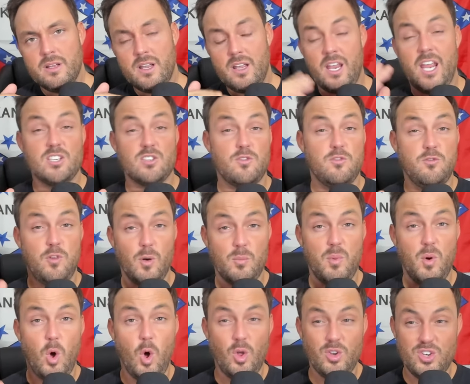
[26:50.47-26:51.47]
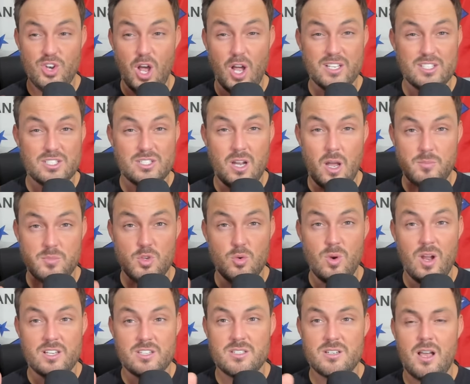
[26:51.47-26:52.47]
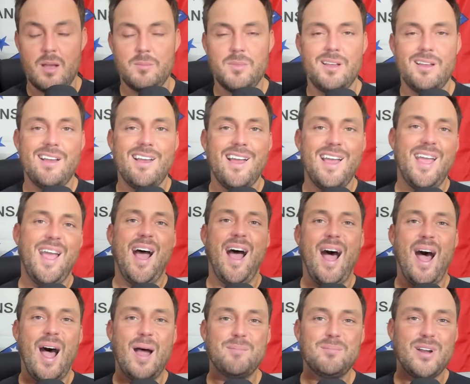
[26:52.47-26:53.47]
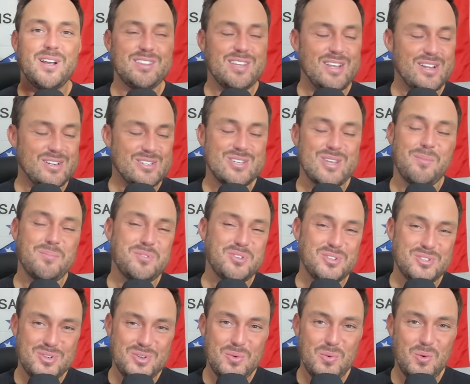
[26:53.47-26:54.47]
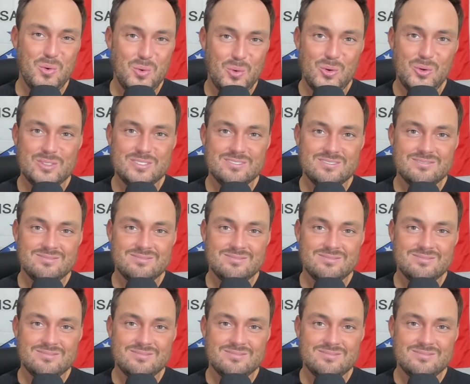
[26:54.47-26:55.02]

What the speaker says: It's football nonstop. Do not stop. I'm like the exception to the rule.